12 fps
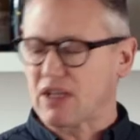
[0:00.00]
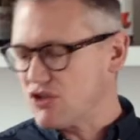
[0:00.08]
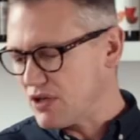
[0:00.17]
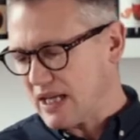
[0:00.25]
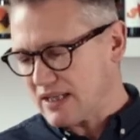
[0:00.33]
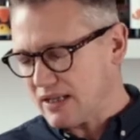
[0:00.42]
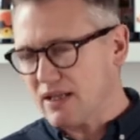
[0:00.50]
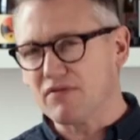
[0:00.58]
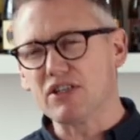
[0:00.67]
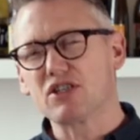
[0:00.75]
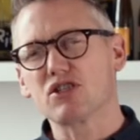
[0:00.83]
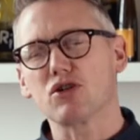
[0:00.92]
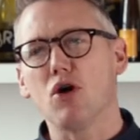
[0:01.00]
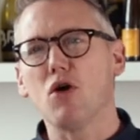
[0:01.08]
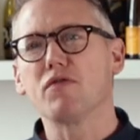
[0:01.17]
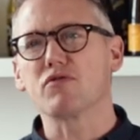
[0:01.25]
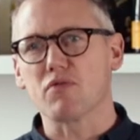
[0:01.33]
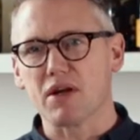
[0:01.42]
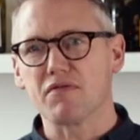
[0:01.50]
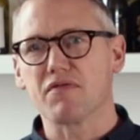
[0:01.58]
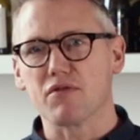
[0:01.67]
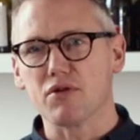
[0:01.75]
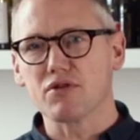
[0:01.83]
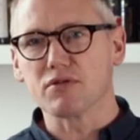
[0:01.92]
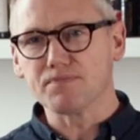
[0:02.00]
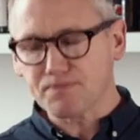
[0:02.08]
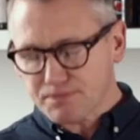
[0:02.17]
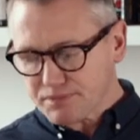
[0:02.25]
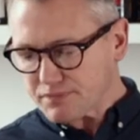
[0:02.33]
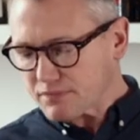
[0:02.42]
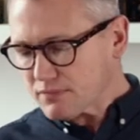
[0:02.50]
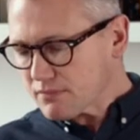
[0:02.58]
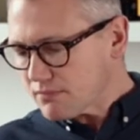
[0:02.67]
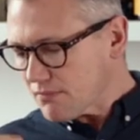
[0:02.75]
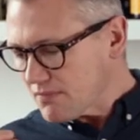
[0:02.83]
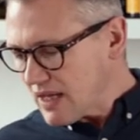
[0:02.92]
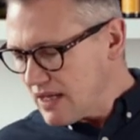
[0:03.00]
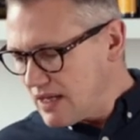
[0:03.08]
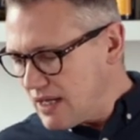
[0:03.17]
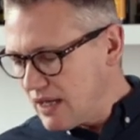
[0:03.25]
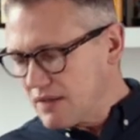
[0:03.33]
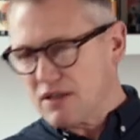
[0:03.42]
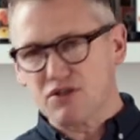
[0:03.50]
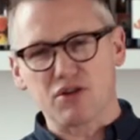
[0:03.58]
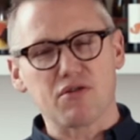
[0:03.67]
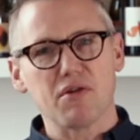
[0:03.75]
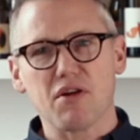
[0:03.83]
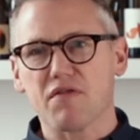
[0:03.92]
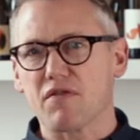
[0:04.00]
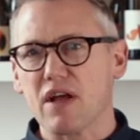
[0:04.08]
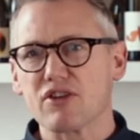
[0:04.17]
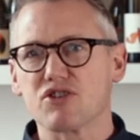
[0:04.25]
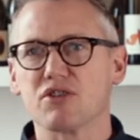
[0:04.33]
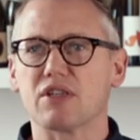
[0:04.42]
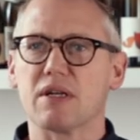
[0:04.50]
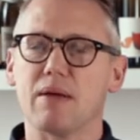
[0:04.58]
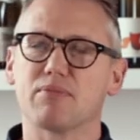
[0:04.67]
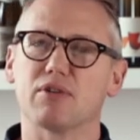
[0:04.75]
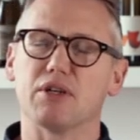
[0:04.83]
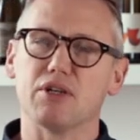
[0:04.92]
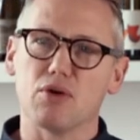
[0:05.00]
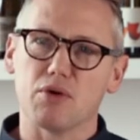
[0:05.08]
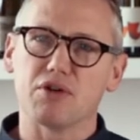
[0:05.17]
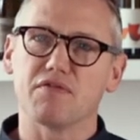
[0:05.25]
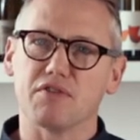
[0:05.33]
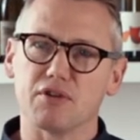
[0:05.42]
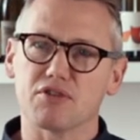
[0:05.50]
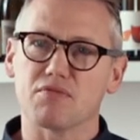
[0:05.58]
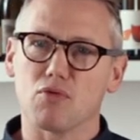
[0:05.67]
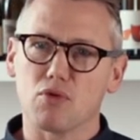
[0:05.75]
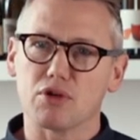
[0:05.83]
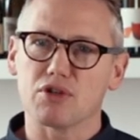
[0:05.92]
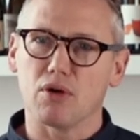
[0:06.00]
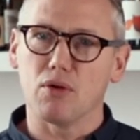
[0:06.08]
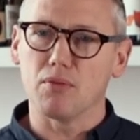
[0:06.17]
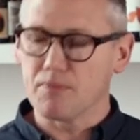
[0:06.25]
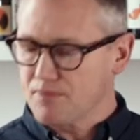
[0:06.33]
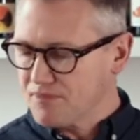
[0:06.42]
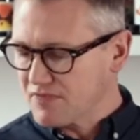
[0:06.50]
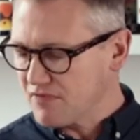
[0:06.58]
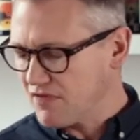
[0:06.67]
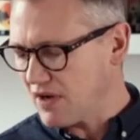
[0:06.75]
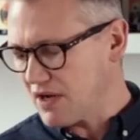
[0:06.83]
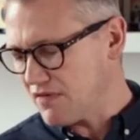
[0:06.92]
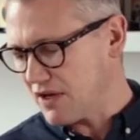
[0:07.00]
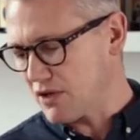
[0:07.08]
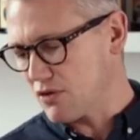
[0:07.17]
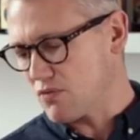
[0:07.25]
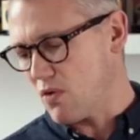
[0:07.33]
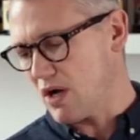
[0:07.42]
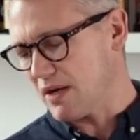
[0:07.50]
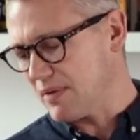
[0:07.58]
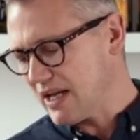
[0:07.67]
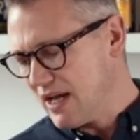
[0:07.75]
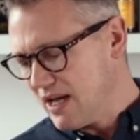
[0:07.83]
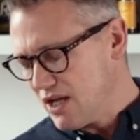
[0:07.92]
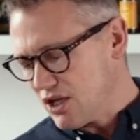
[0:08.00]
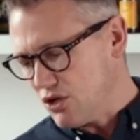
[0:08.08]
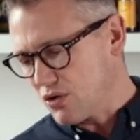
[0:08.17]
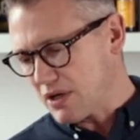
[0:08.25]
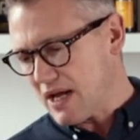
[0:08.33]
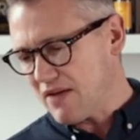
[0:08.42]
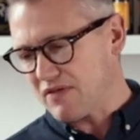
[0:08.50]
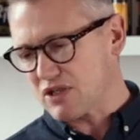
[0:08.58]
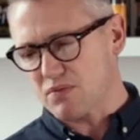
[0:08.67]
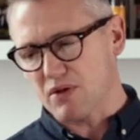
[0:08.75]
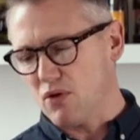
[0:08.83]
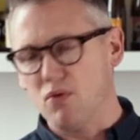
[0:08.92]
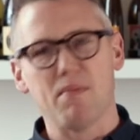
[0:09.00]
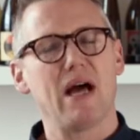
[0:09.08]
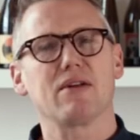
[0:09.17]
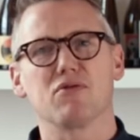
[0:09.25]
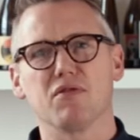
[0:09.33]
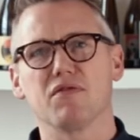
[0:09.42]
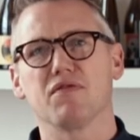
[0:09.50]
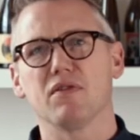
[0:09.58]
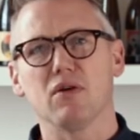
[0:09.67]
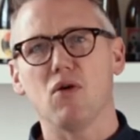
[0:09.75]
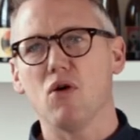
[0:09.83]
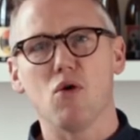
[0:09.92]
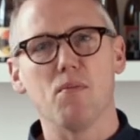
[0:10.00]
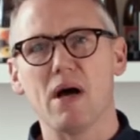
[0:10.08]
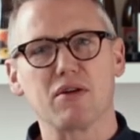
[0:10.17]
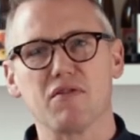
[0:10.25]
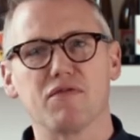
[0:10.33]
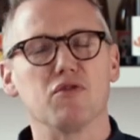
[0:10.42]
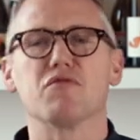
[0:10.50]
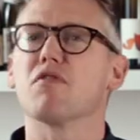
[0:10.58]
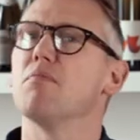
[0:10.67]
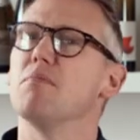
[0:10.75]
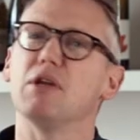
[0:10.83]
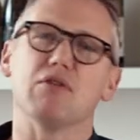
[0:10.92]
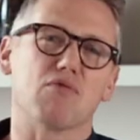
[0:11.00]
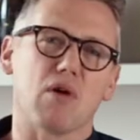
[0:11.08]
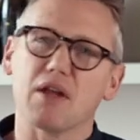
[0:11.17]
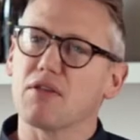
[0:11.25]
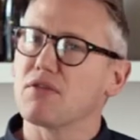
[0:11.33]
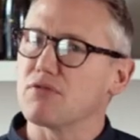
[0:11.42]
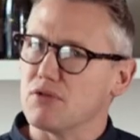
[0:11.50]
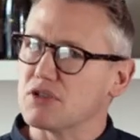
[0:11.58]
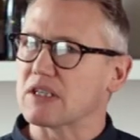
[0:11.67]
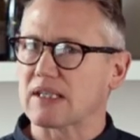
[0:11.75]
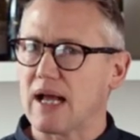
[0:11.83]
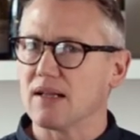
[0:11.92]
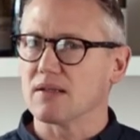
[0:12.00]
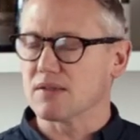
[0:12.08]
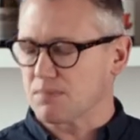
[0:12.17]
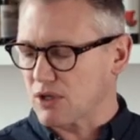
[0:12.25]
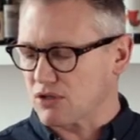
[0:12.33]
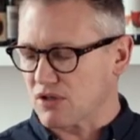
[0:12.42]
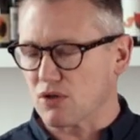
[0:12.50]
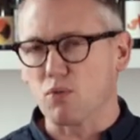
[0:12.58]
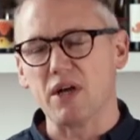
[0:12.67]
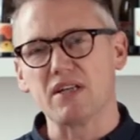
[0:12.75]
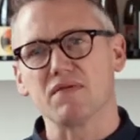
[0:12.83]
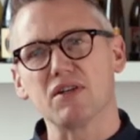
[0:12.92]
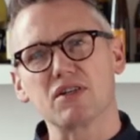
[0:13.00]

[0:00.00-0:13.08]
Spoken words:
So you get that lovely, soft red fruit. A degree of freshness and absolutely no interference from oak at all. Very, very good wine. I mean, you can have this with all manner of food, from meat right through to salads, because of the weight of it.